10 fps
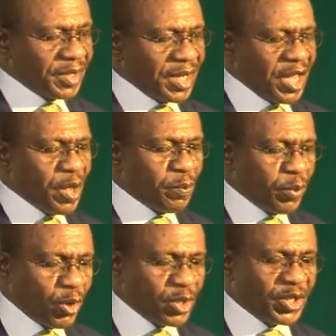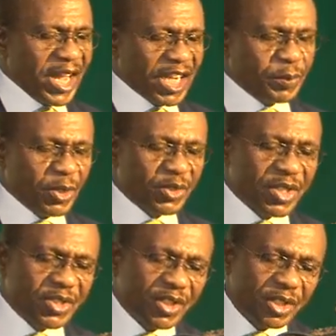impose export
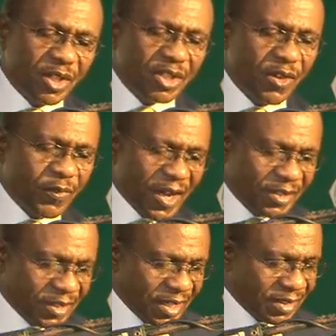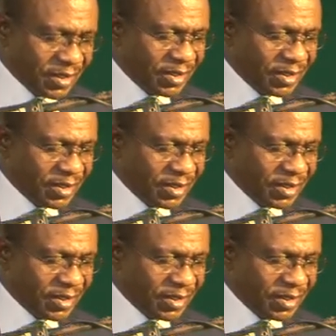restrictions on vaccines